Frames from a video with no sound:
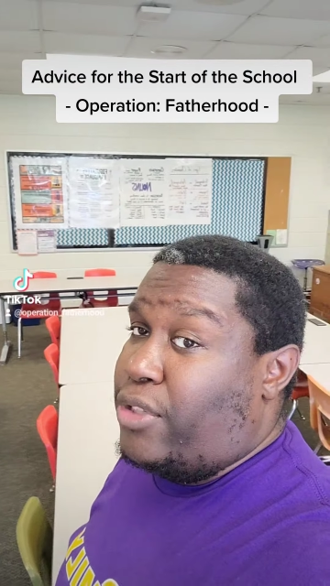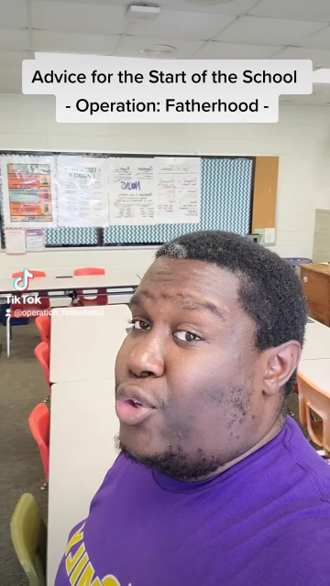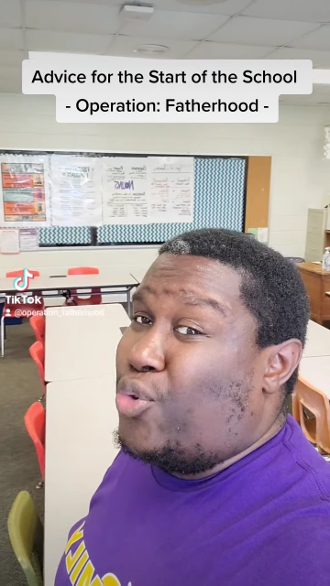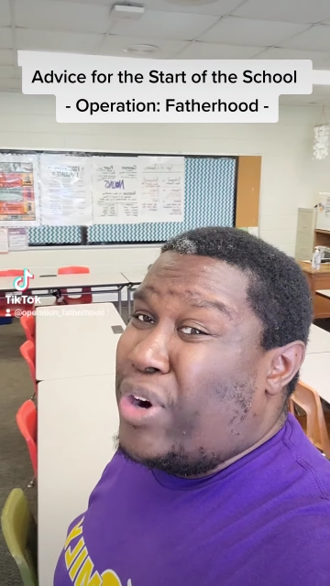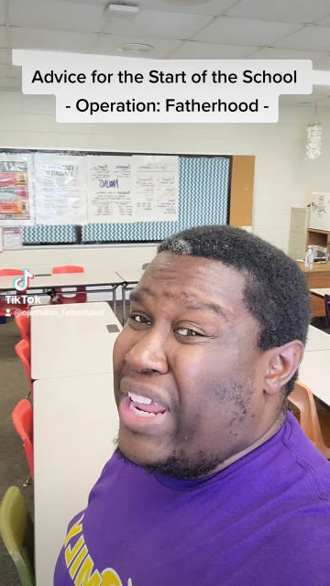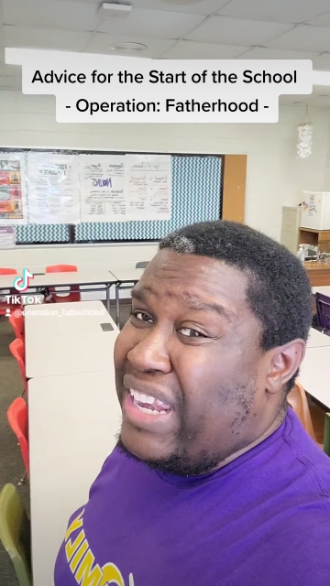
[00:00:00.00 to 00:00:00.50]

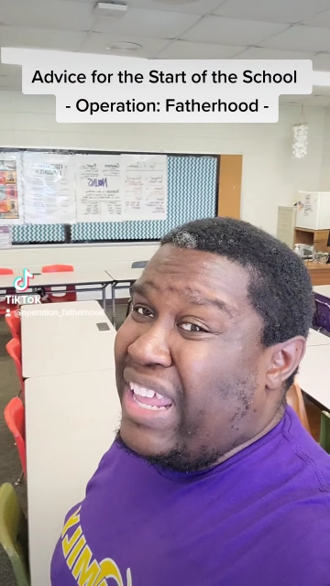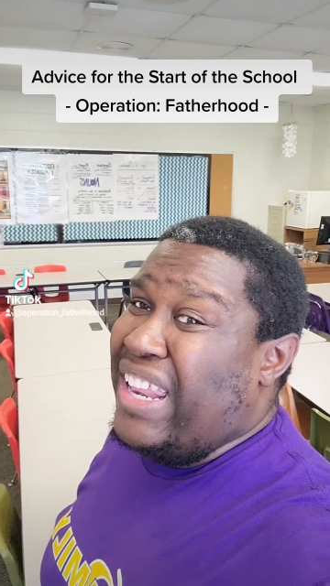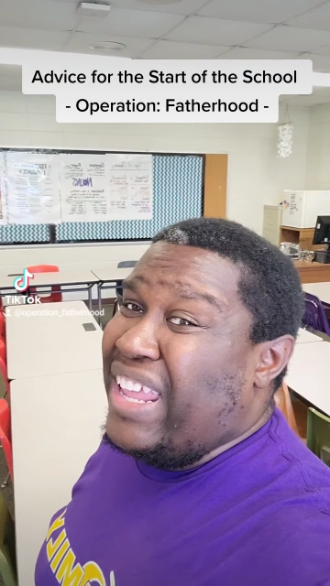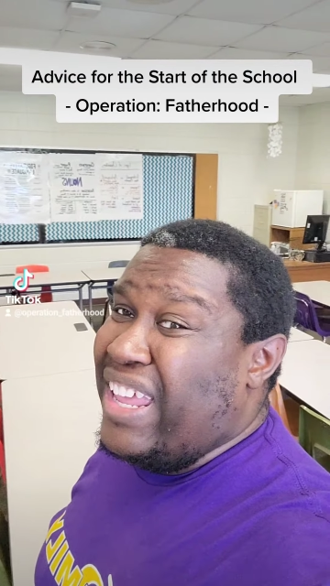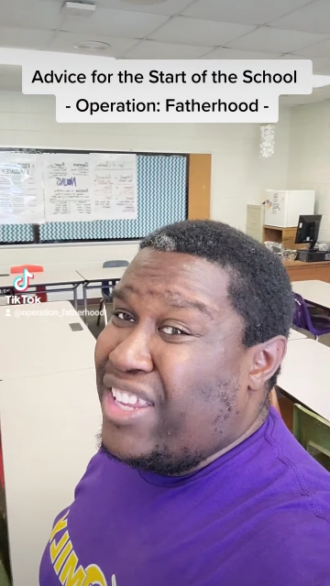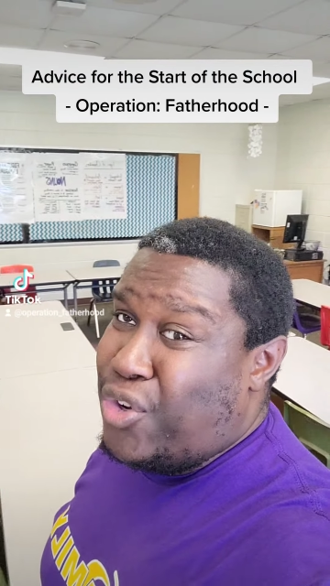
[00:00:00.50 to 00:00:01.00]
your
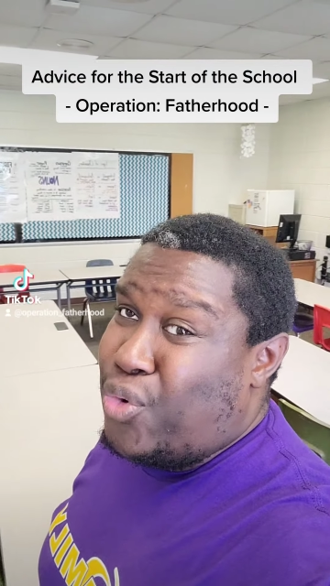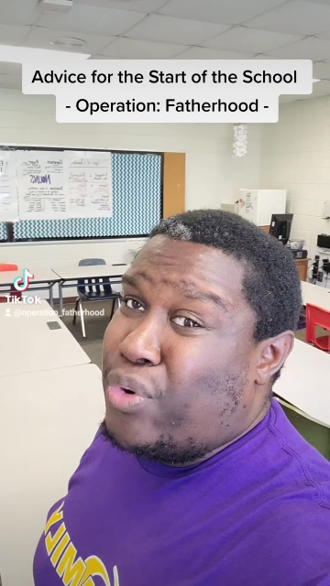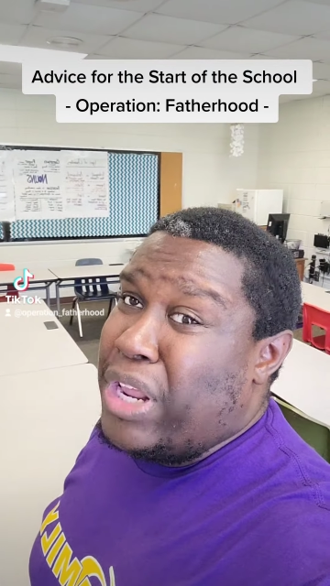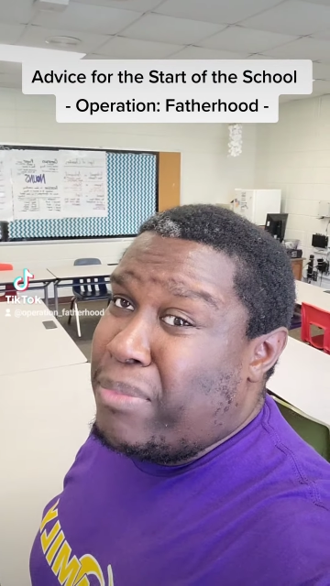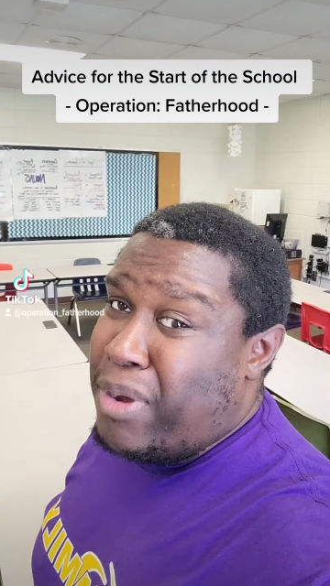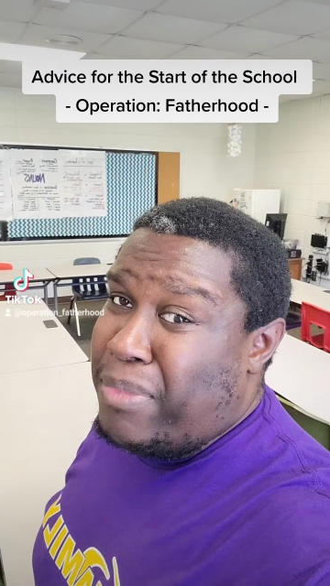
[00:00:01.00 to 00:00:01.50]
granddaddy and your
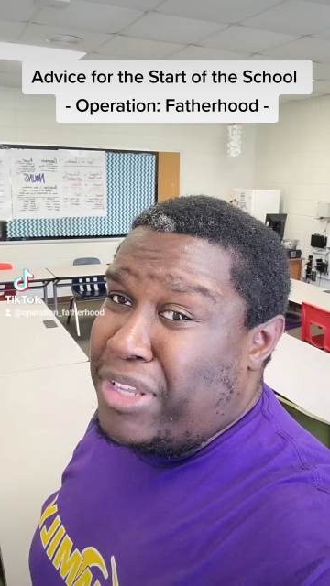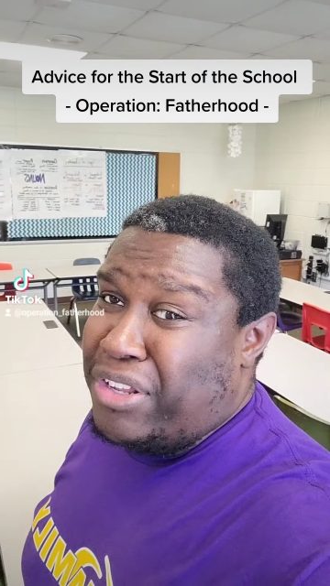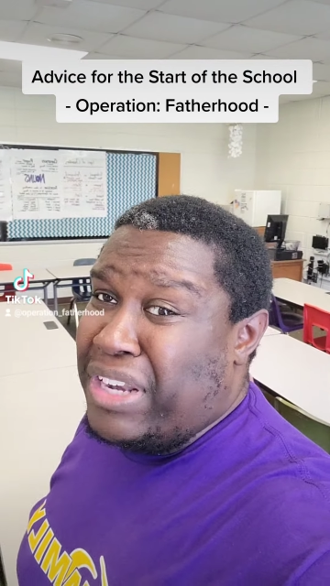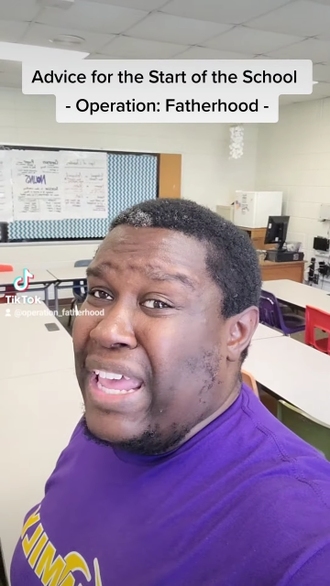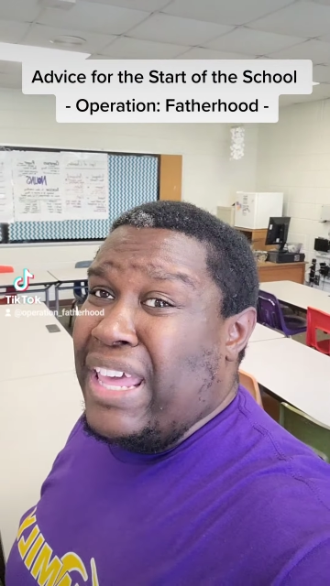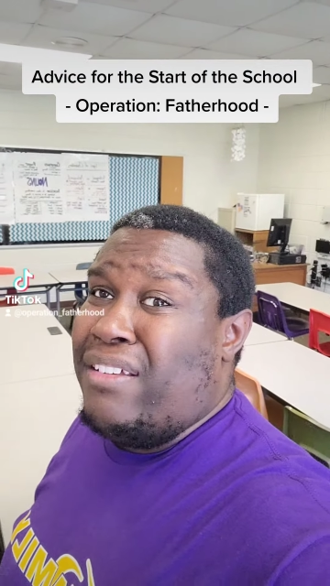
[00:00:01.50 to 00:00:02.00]
grandmama,
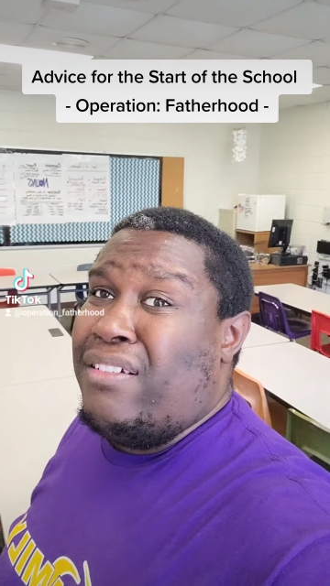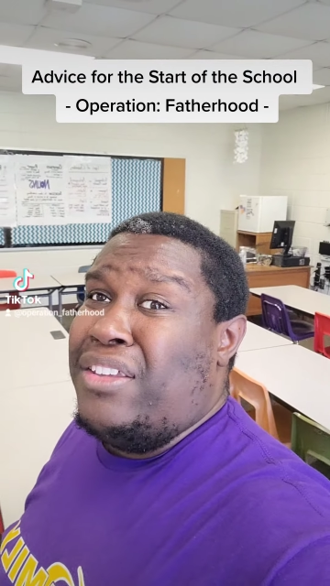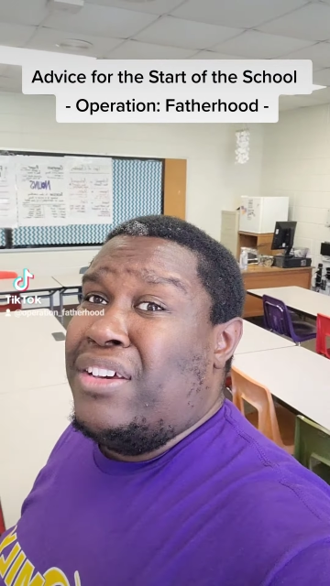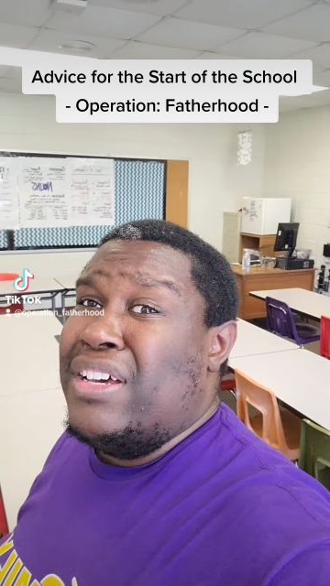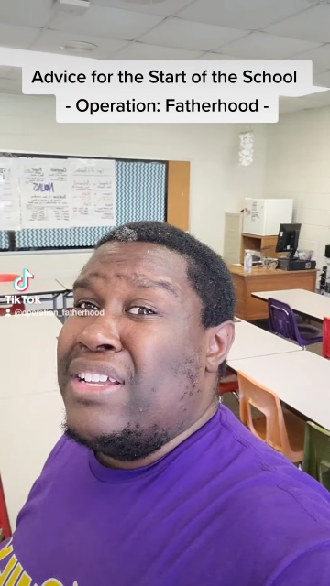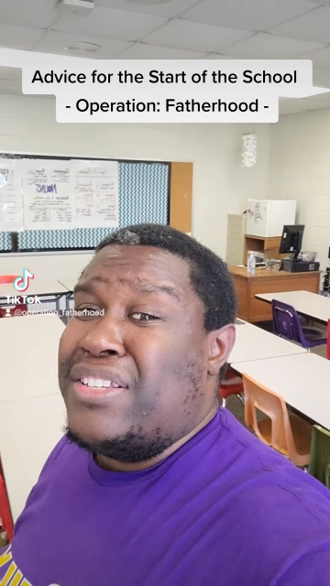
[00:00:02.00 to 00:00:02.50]
your nana,
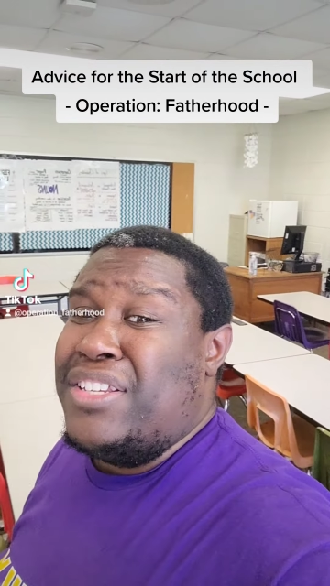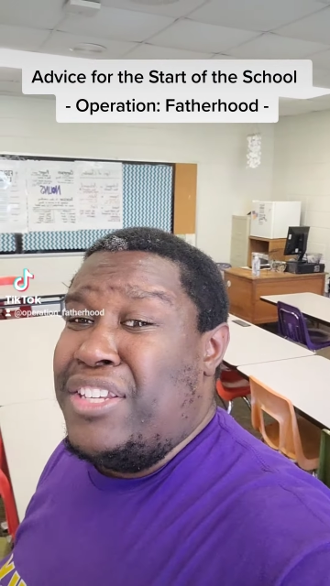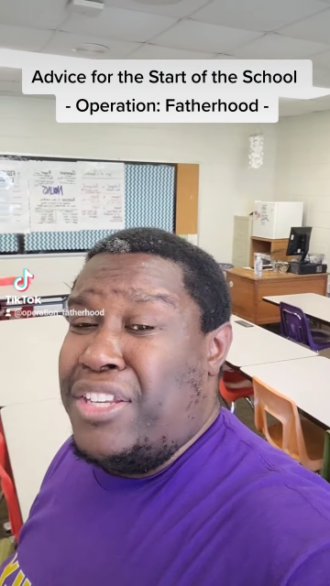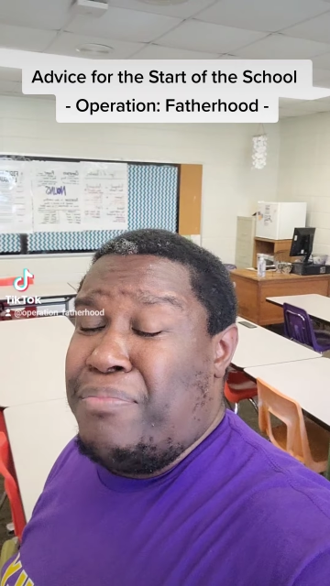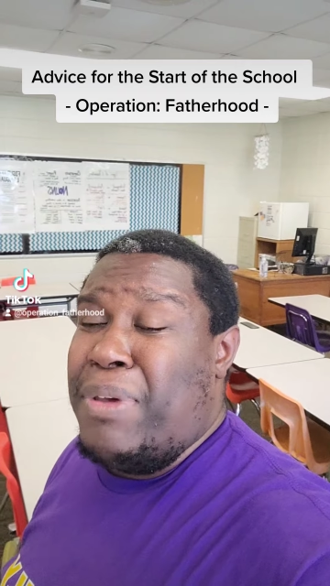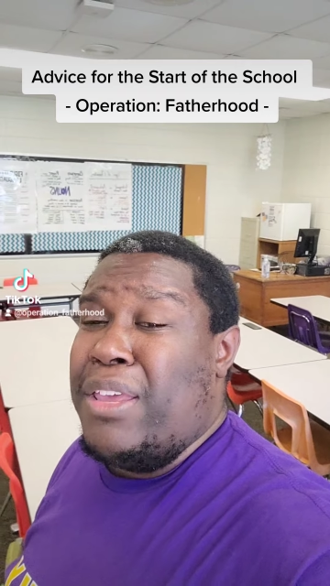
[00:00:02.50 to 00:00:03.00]
your auntie,
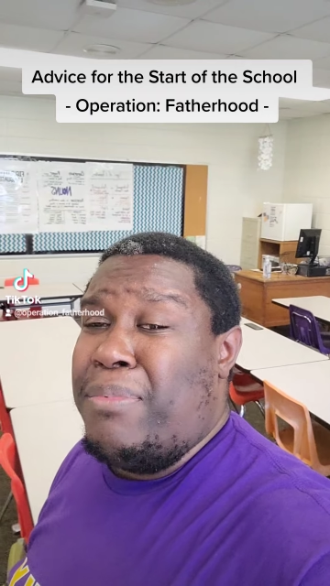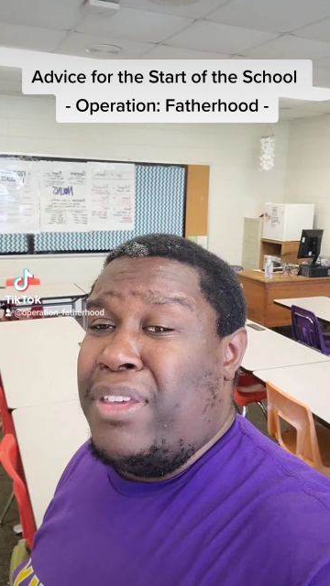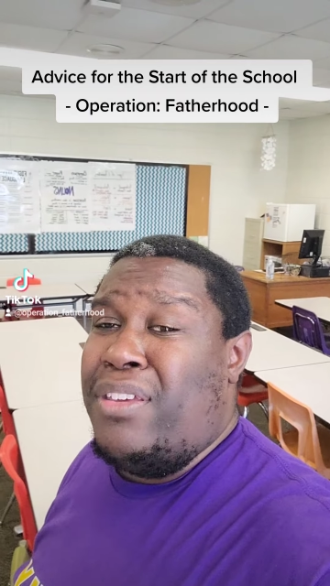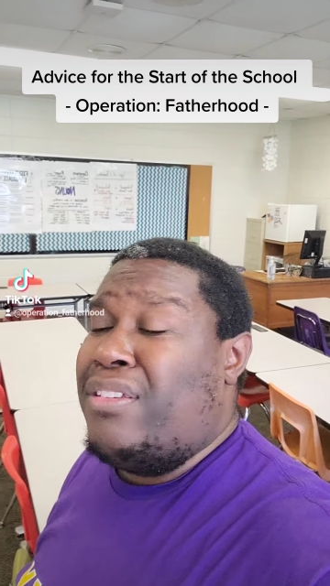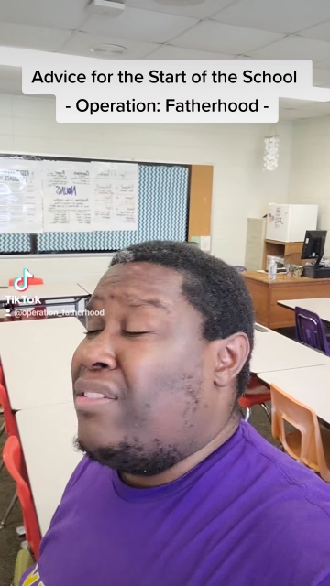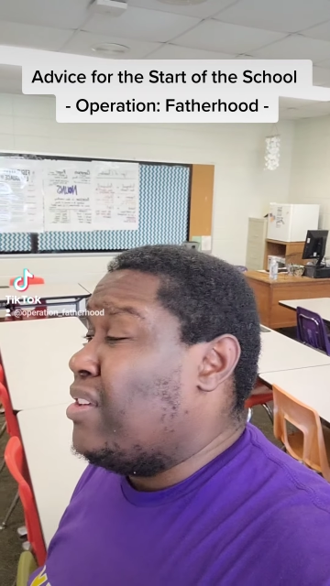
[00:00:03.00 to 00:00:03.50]
your baby,